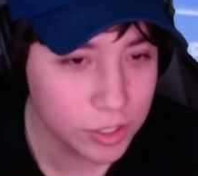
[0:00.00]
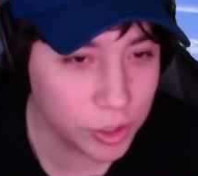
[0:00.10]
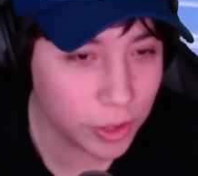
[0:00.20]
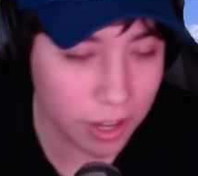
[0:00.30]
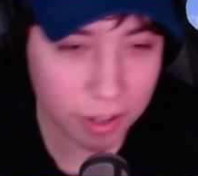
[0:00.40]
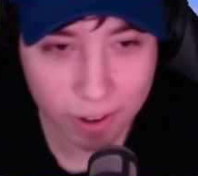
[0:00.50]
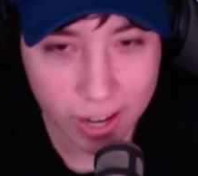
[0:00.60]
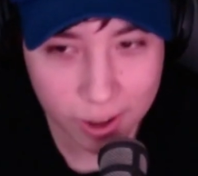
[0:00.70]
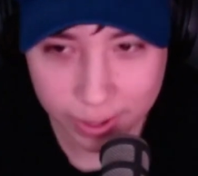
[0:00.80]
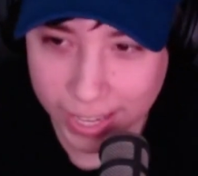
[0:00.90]
Do you cut your
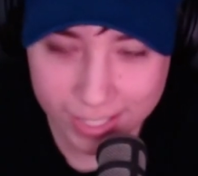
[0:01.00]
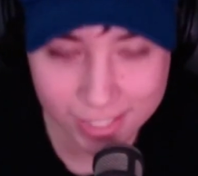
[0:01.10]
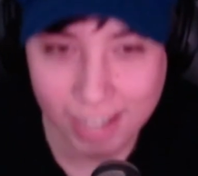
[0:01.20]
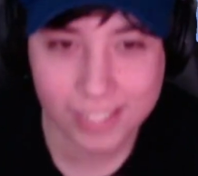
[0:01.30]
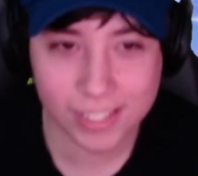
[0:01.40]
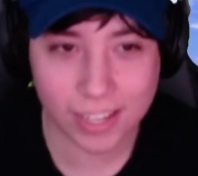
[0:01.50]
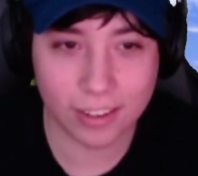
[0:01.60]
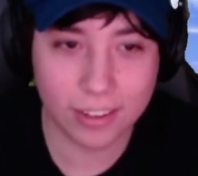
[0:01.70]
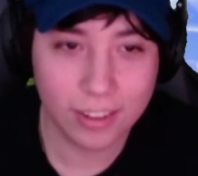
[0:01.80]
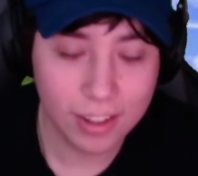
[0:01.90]
hair? Yes, I did.